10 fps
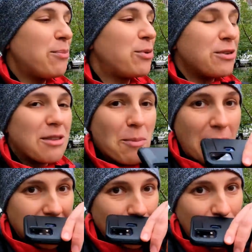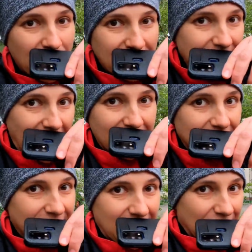put the mask, wear it
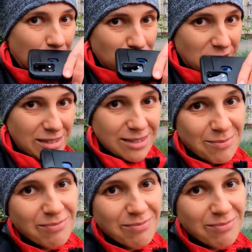under their noses.